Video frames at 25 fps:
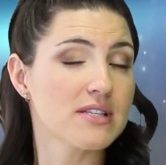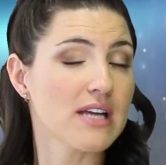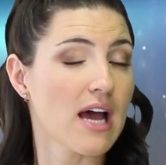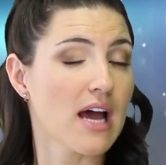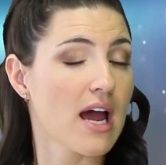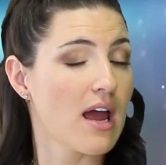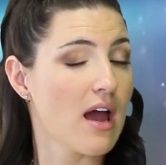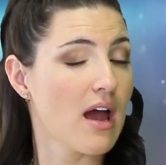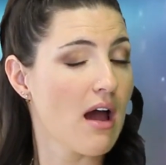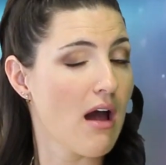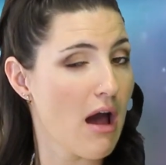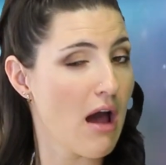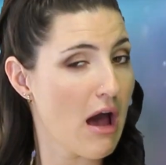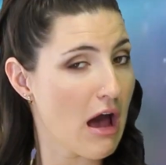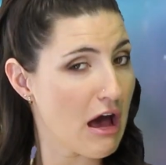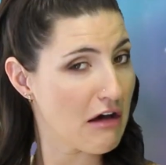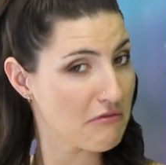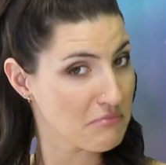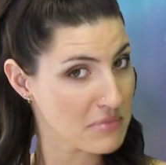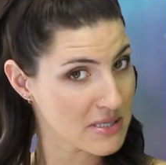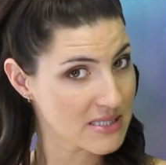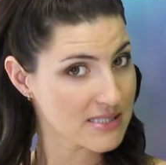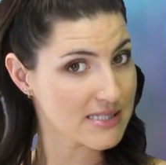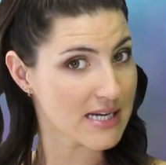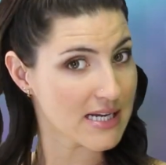I have
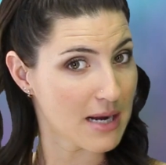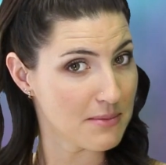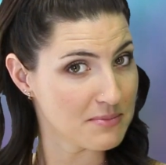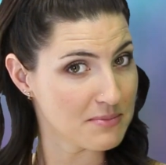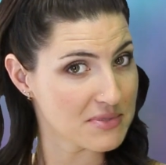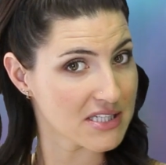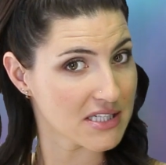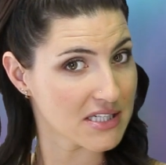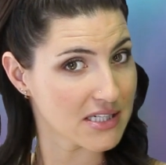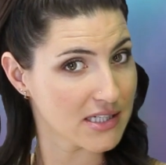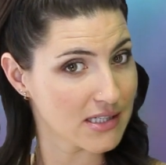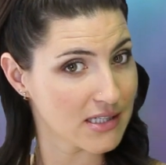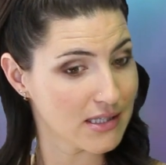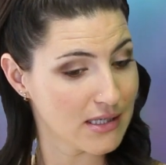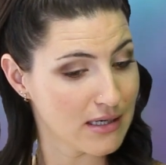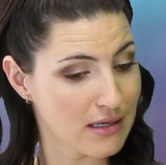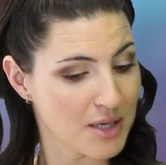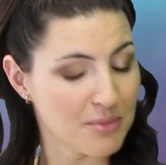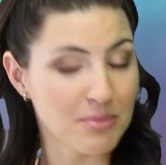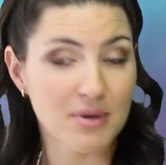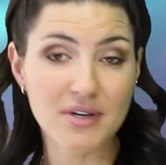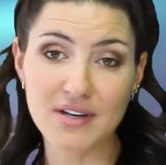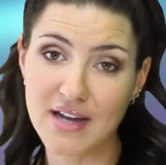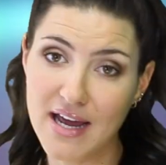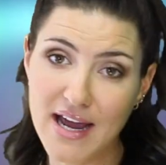been tempted,
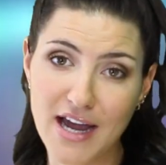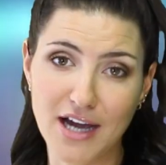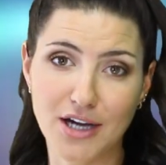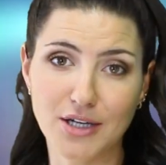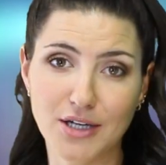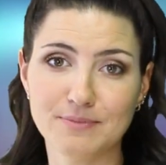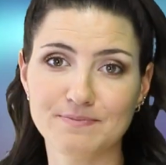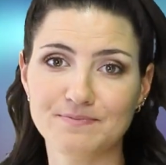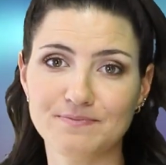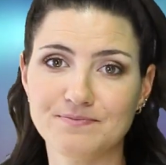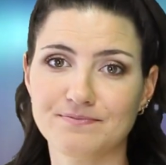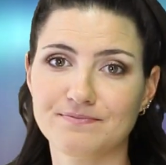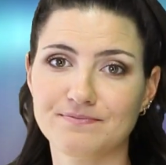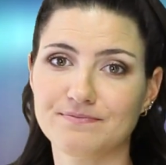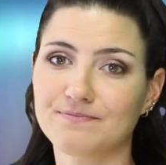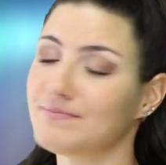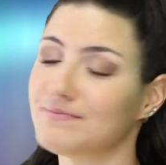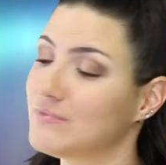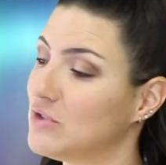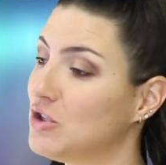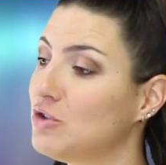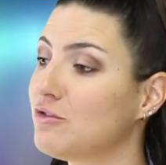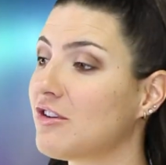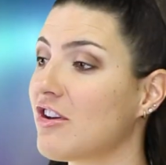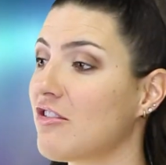but now
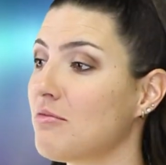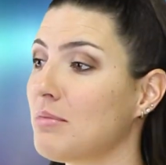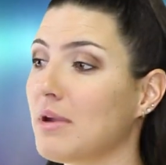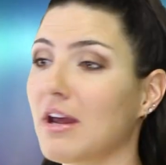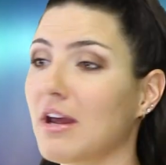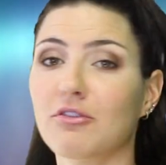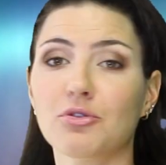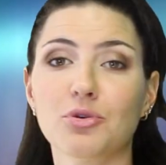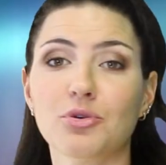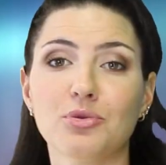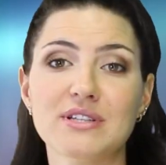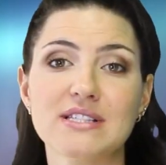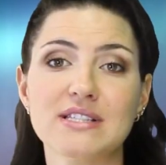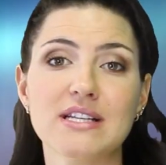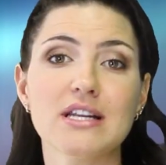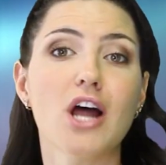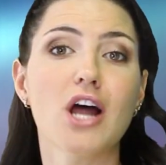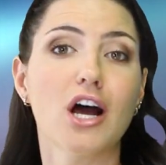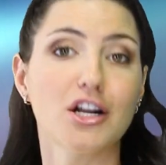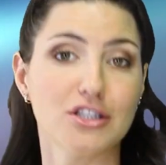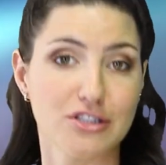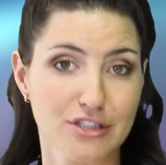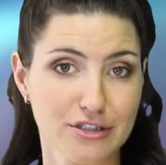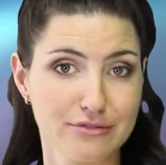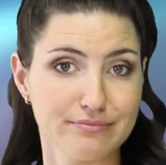you've given me every reason
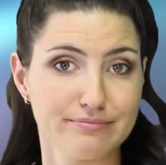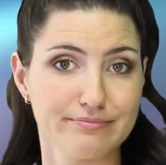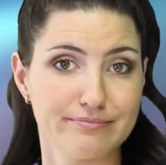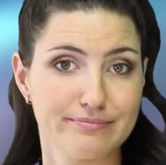not to.